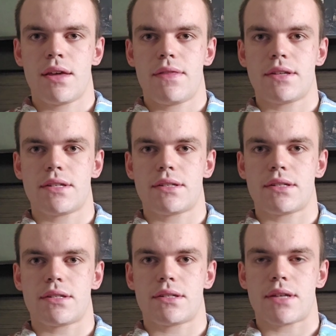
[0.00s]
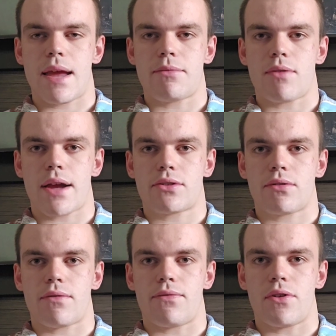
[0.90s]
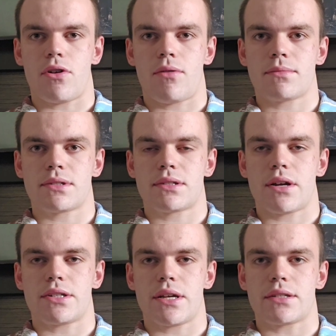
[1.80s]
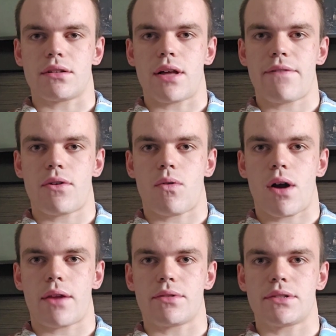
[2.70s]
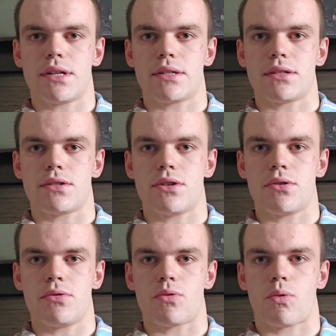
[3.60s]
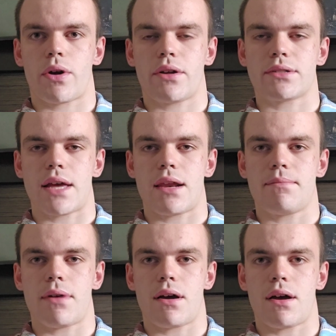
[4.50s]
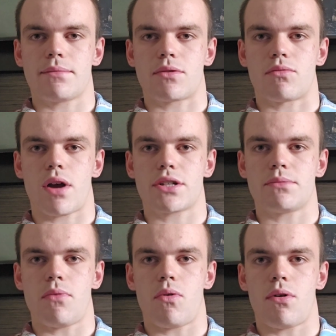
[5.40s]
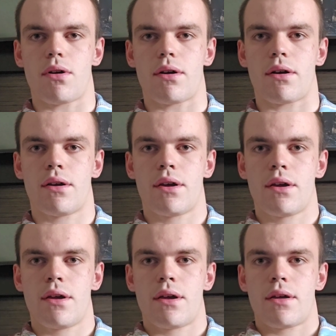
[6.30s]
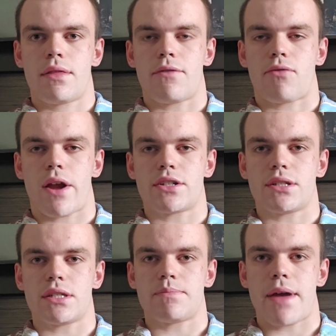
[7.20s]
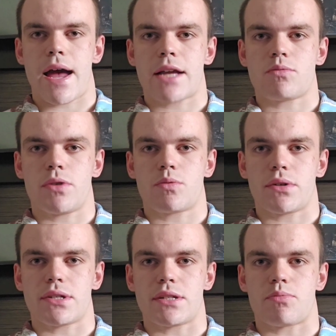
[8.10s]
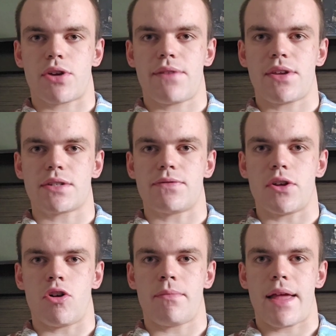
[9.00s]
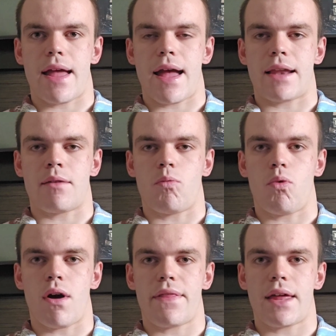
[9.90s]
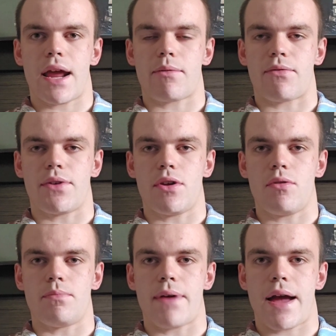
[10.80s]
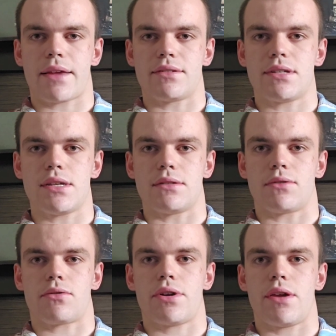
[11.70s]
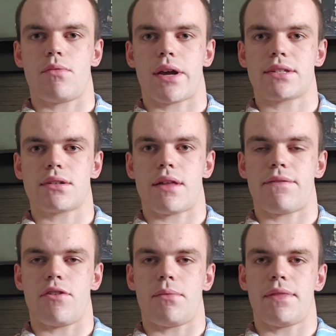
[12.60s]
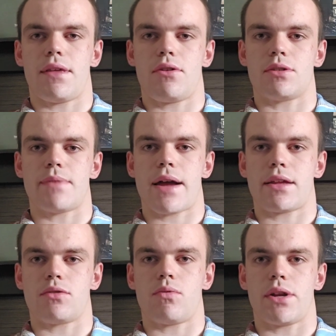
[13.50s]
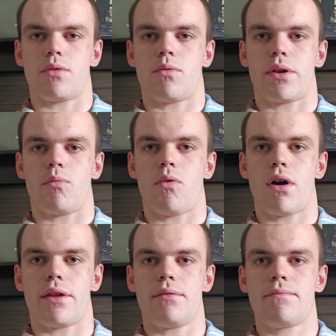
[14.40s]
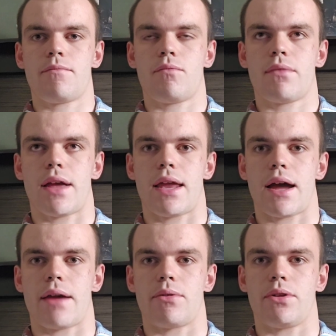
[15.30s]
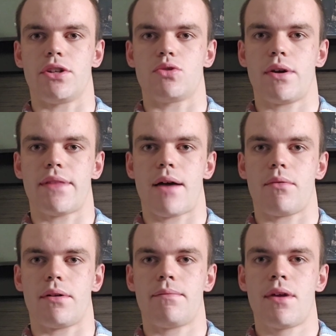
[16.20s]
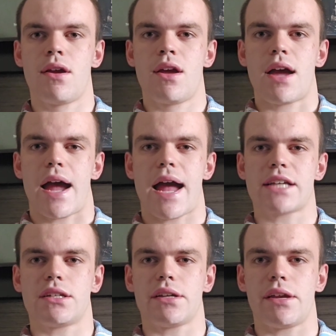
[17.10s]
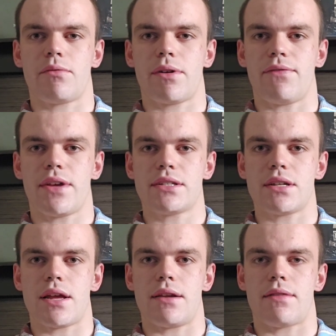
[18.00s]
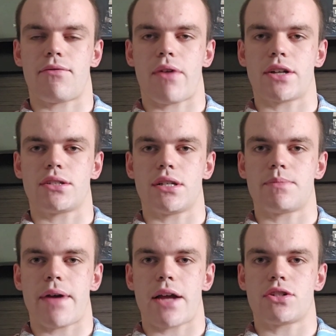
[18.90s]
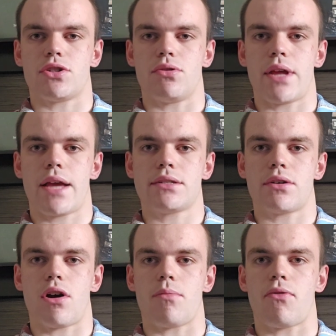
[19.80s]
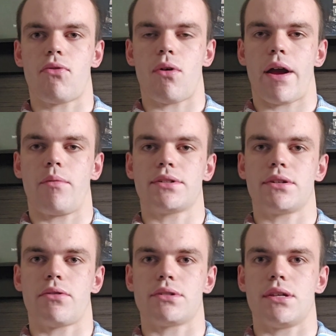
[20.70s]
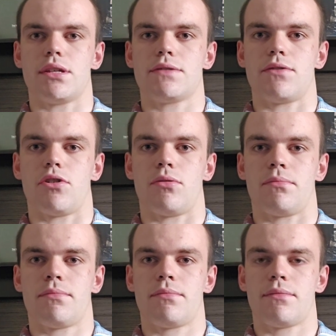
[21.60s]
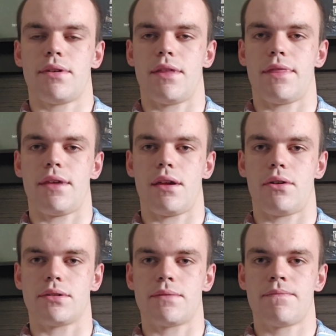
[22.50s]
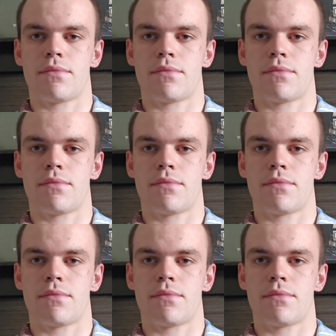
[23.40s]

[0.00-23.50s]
This is the same director of films such as The Life Aquatic with Steve Zissou, The Royal Tenenbaums, Rushmore, The French Dispatch, which was his previous film and one that I reviewed back in season 3 when I saw the film in theaters back in 2021, and I really enjoyed that one. I actually revisited The French Dispatch 2 days ago before I went to go see this film in theaters.